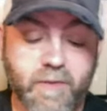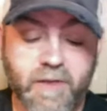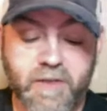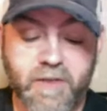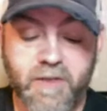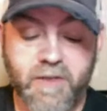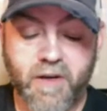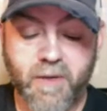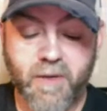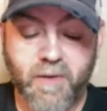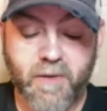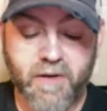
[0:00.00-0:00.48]
me to
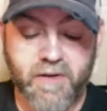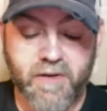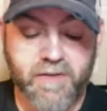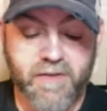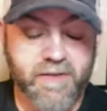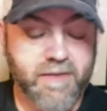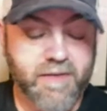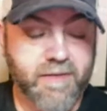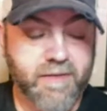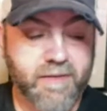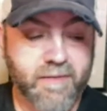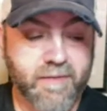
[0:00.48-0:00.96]
talk about
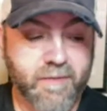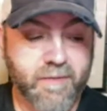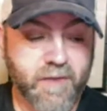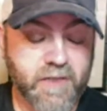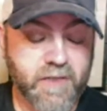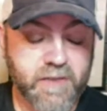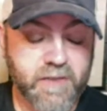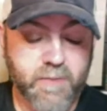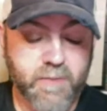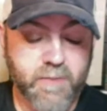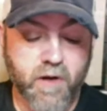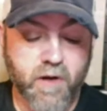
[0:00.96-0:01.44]
because we
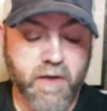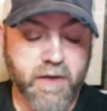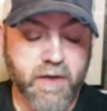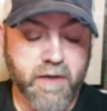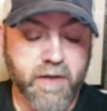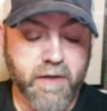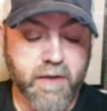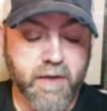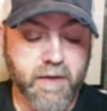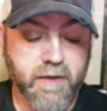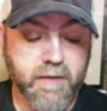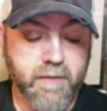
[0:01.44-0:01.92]
just brought
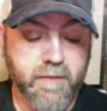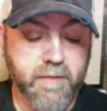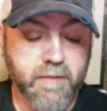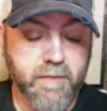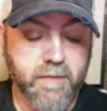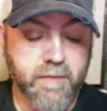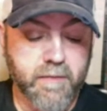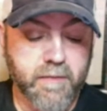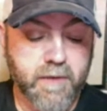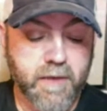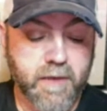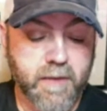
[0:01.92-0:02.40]
in a uh,
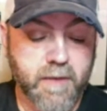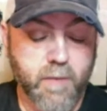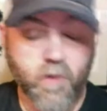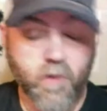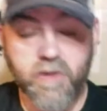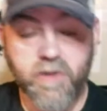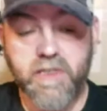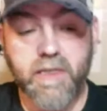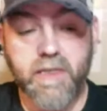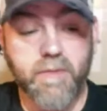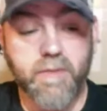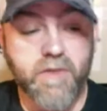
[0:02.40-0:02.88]

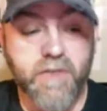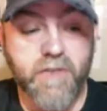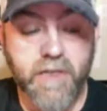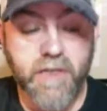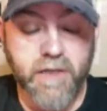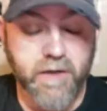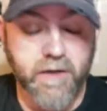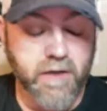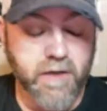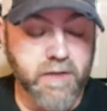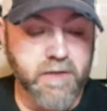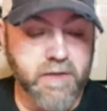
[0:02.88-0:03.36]
Motor City
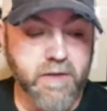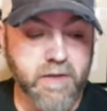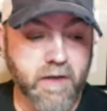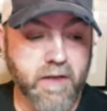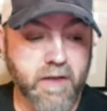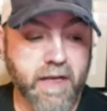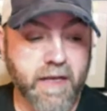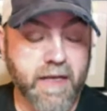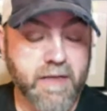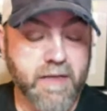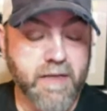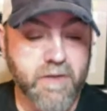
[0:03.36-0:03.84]
Machine Guns at
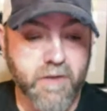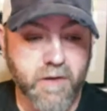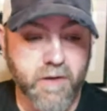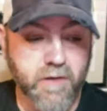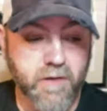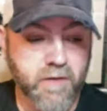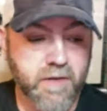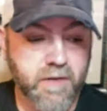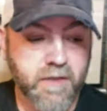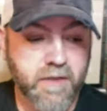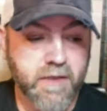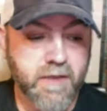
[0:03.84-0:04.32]
our last
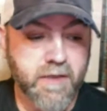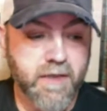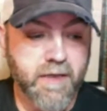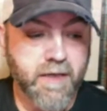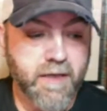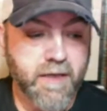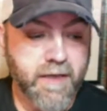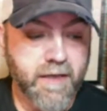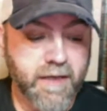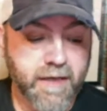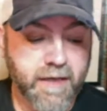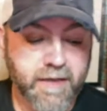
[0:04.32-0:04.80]
show,
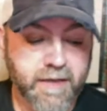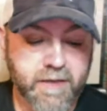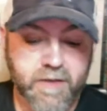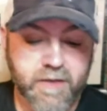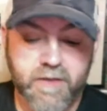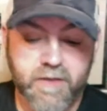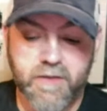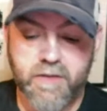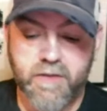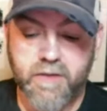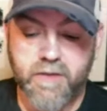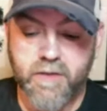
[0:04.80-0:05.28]
and
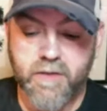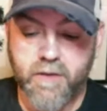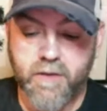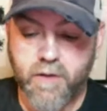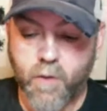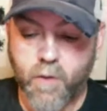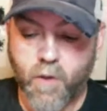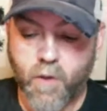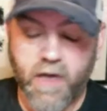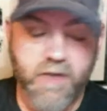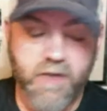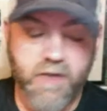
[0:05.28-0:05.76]
just
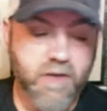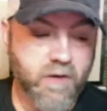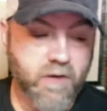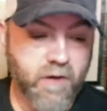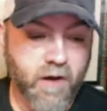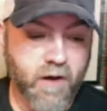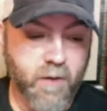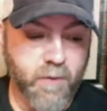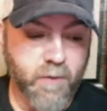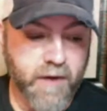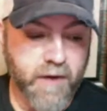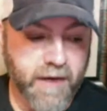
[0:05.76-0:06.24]
to watch the
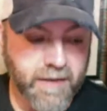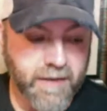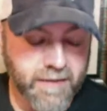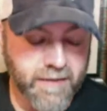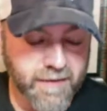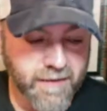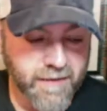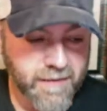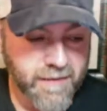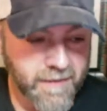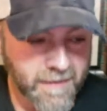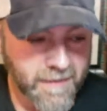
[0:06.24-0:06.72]
crowd react
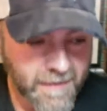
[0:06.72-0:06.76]
to